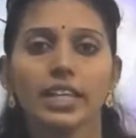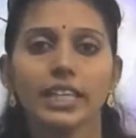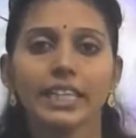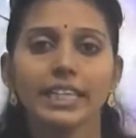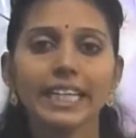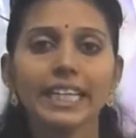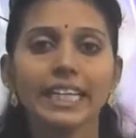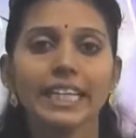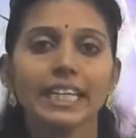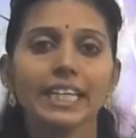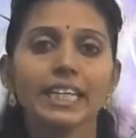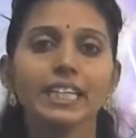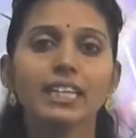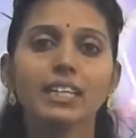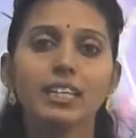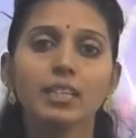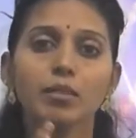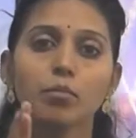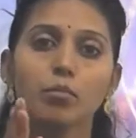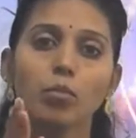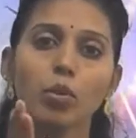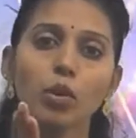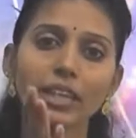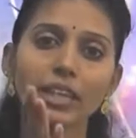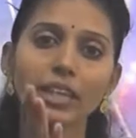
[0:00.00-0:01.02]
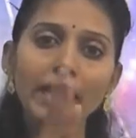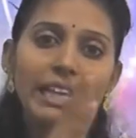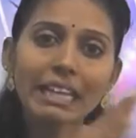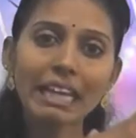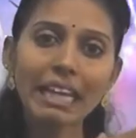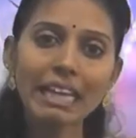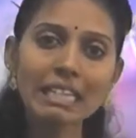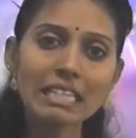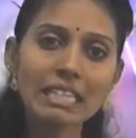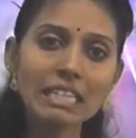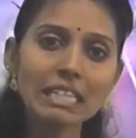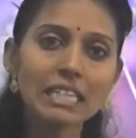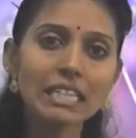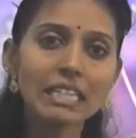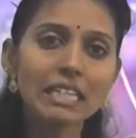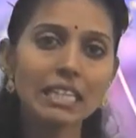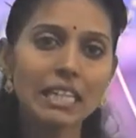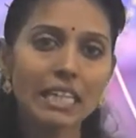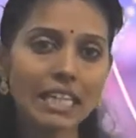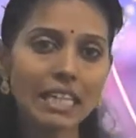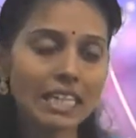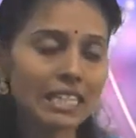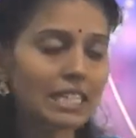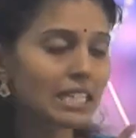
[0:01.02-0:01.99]
then more than 90
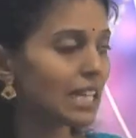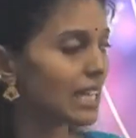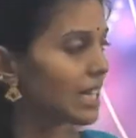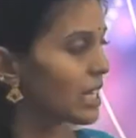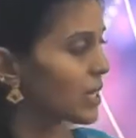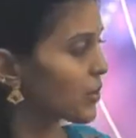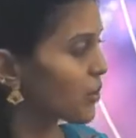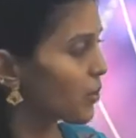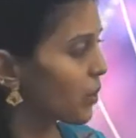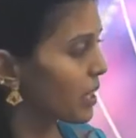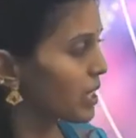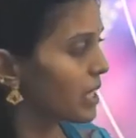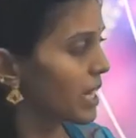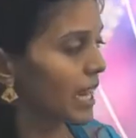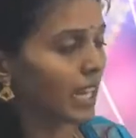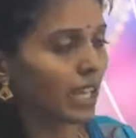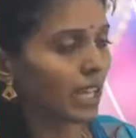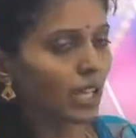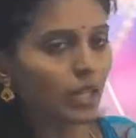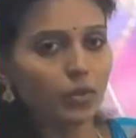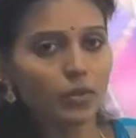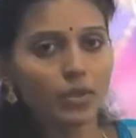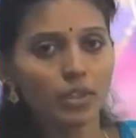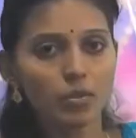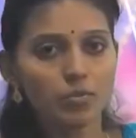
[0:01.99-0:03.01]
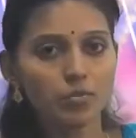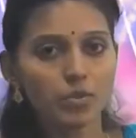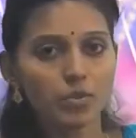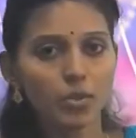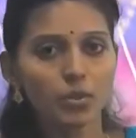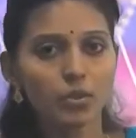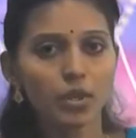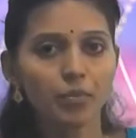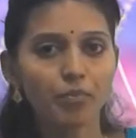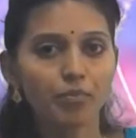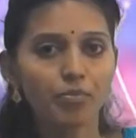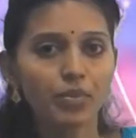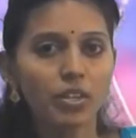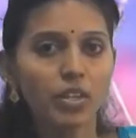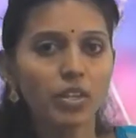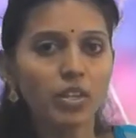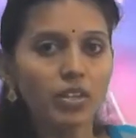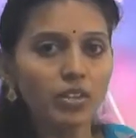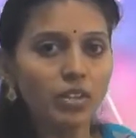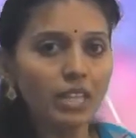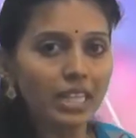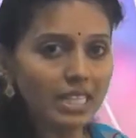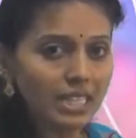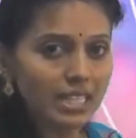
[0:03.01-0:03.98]
degree, less than a straight angle, you can observe here,
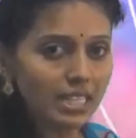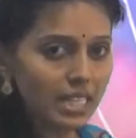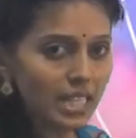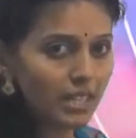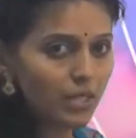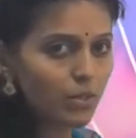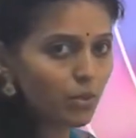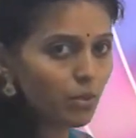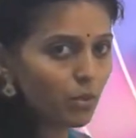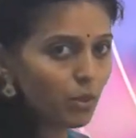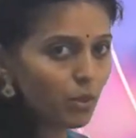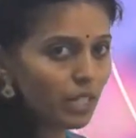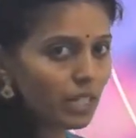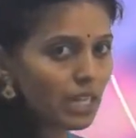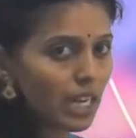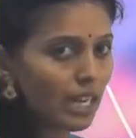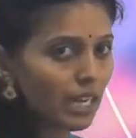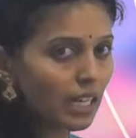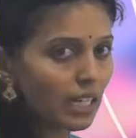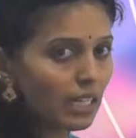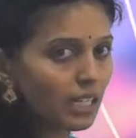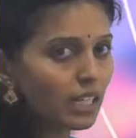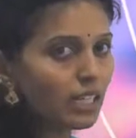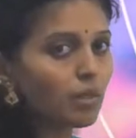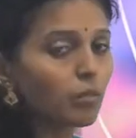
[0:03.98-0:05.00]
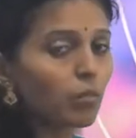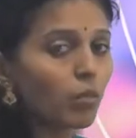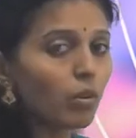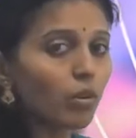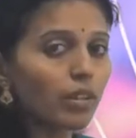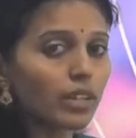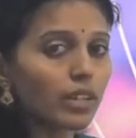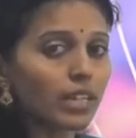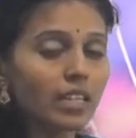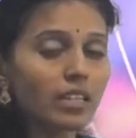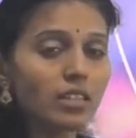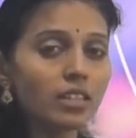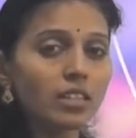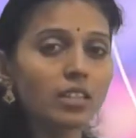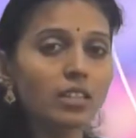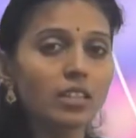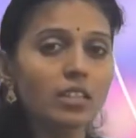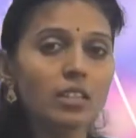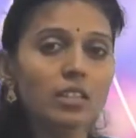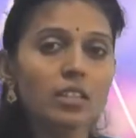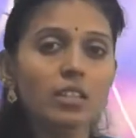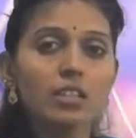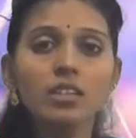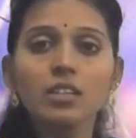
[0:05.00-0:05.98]
less than a straight angle, more
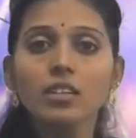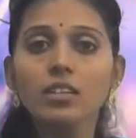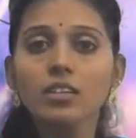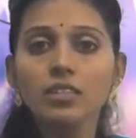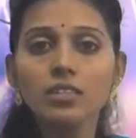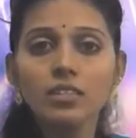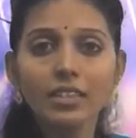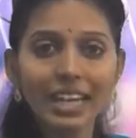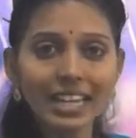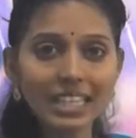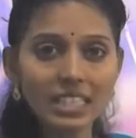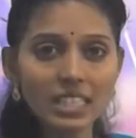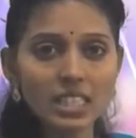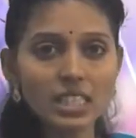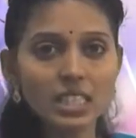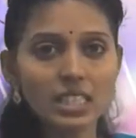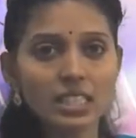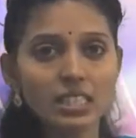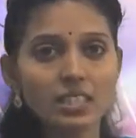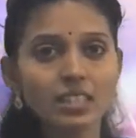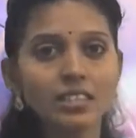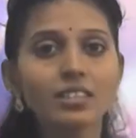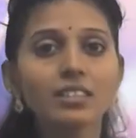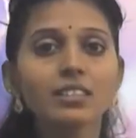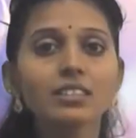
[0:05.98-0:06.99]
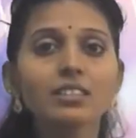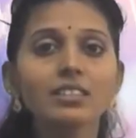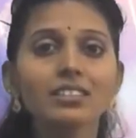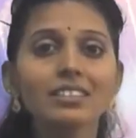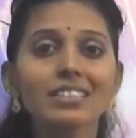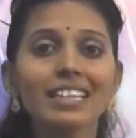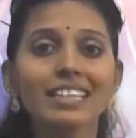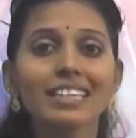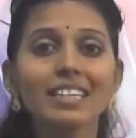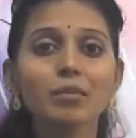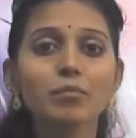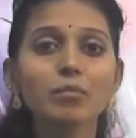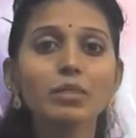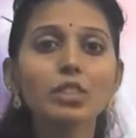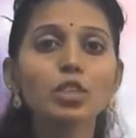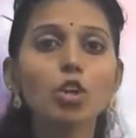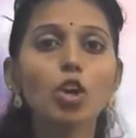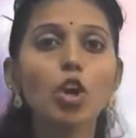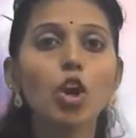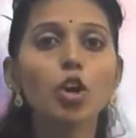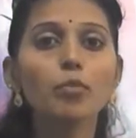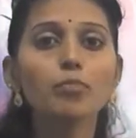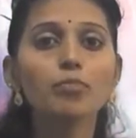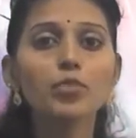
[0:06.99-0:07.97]
than 90 degree, it is nothing
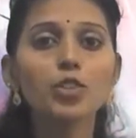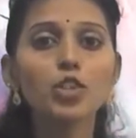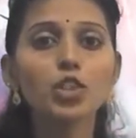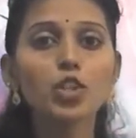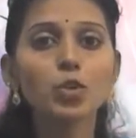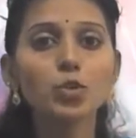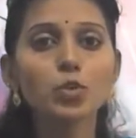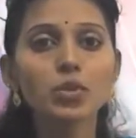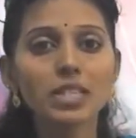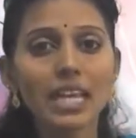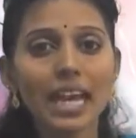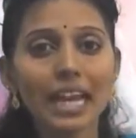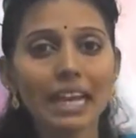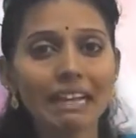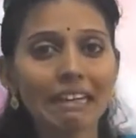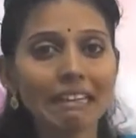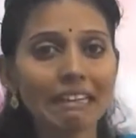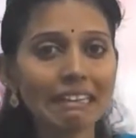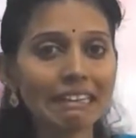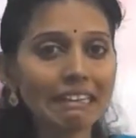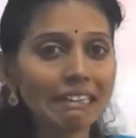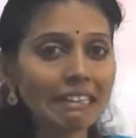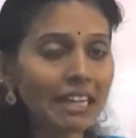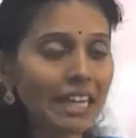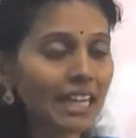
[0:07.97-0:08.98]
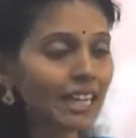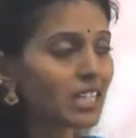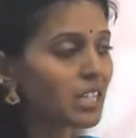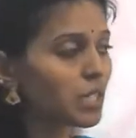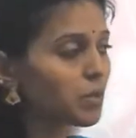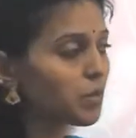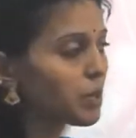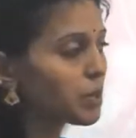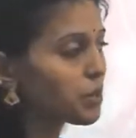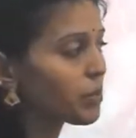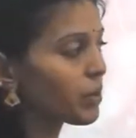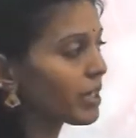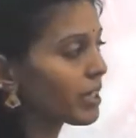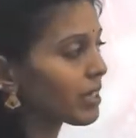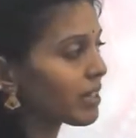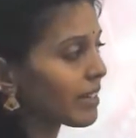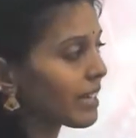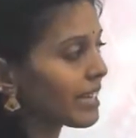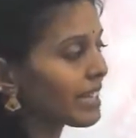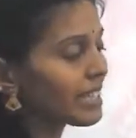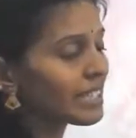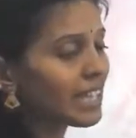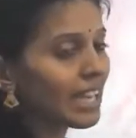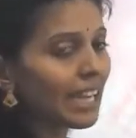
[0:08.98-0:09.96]
but obtuse angle. It lies between
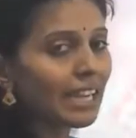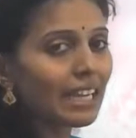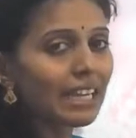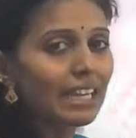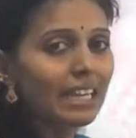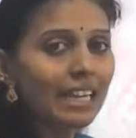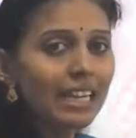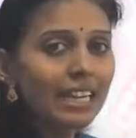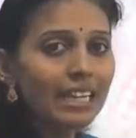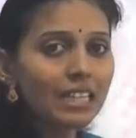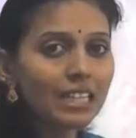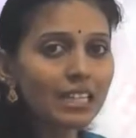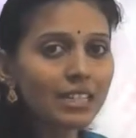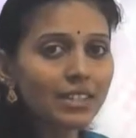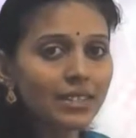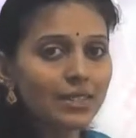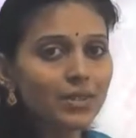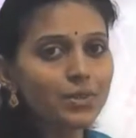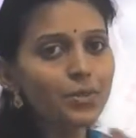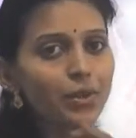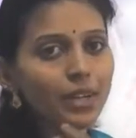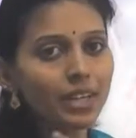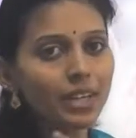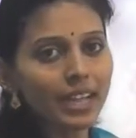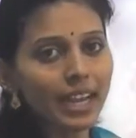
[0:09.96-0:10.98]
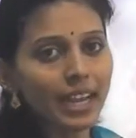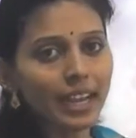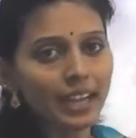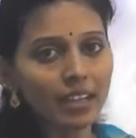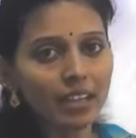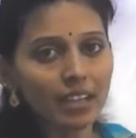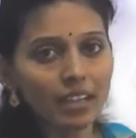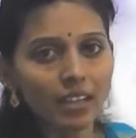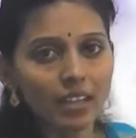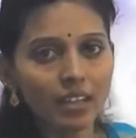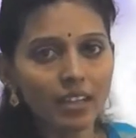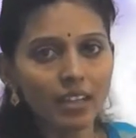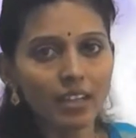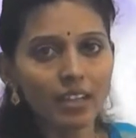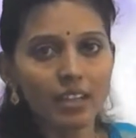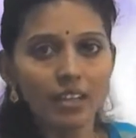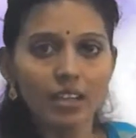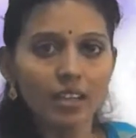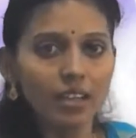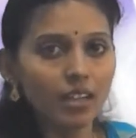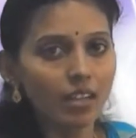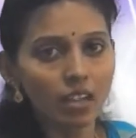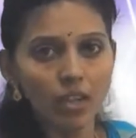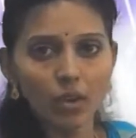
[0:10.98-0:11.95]
right angle and straight angle.
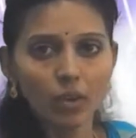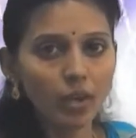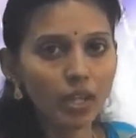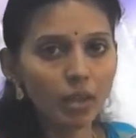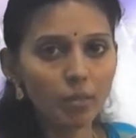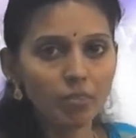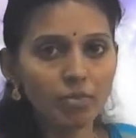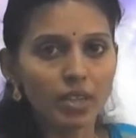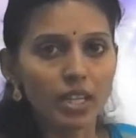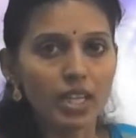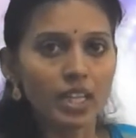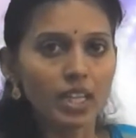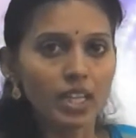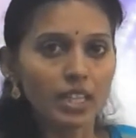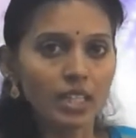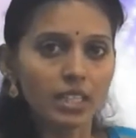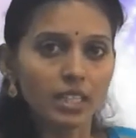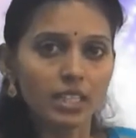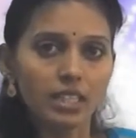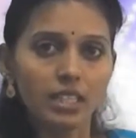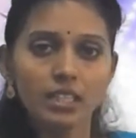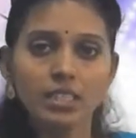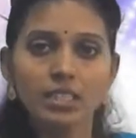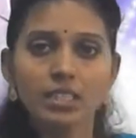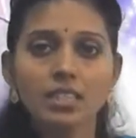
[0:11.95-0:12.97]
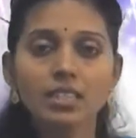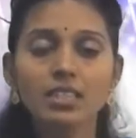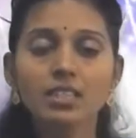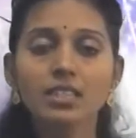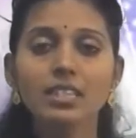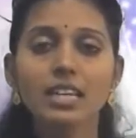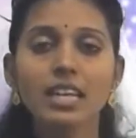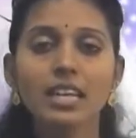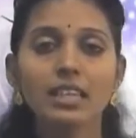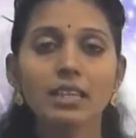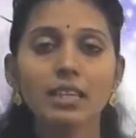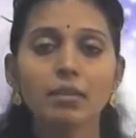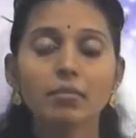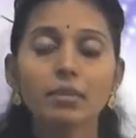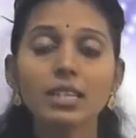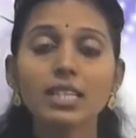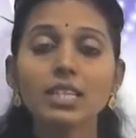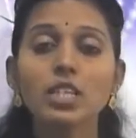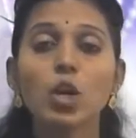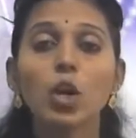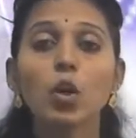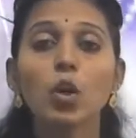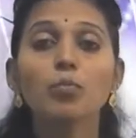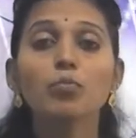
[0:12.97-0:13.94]
Okay, it is nothing
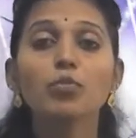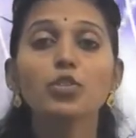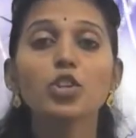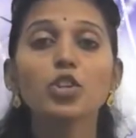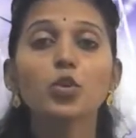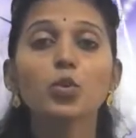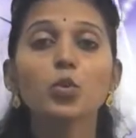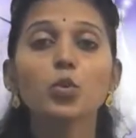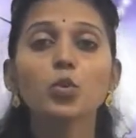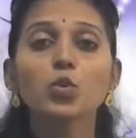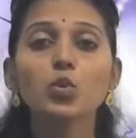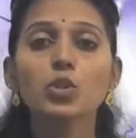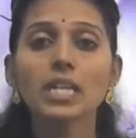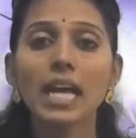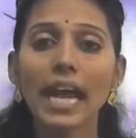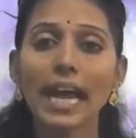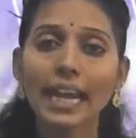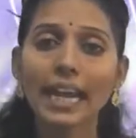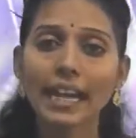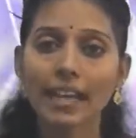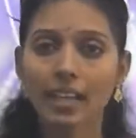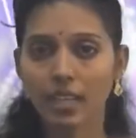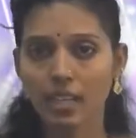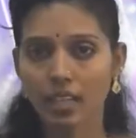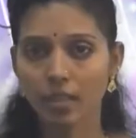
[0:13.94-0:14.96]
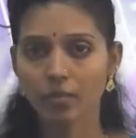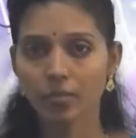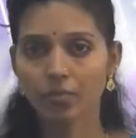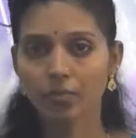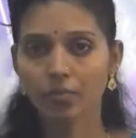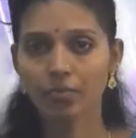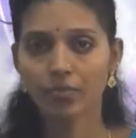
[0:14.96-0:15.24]
but obtuse angle.